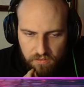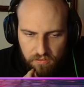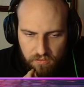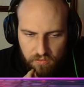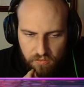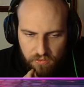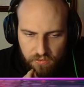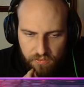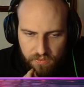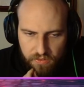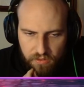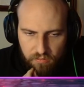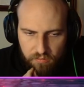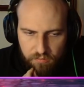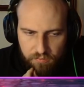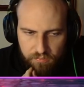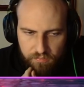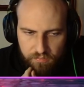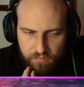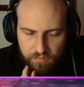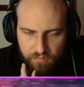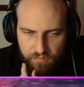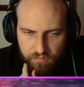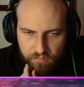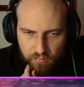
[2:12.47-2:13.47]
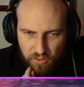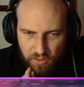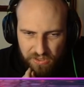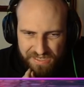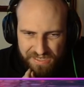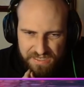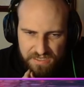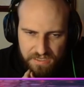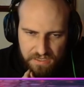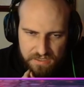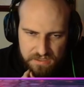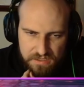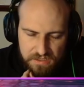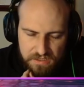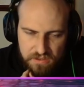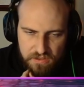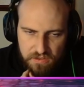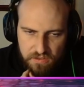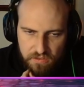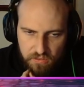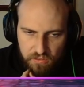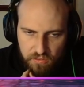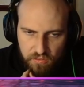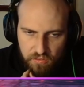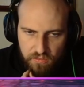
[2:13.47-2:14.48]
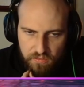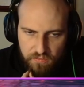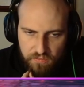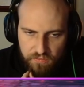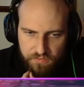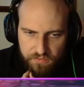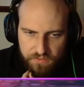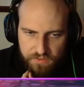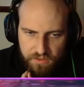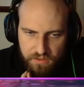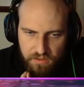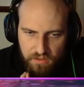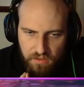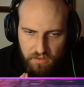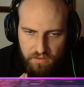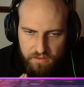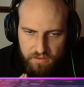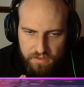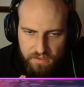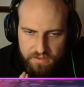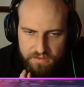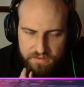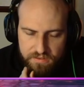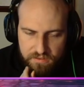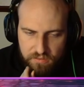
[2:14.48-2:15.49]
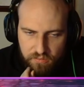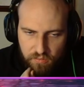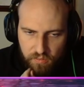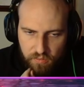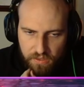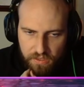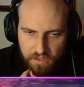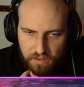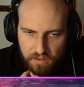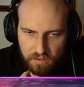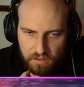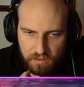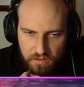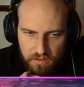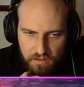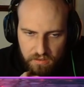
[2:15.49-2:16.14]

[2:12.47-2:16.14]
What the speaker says: Or do I go more like knight D2 to guard that square?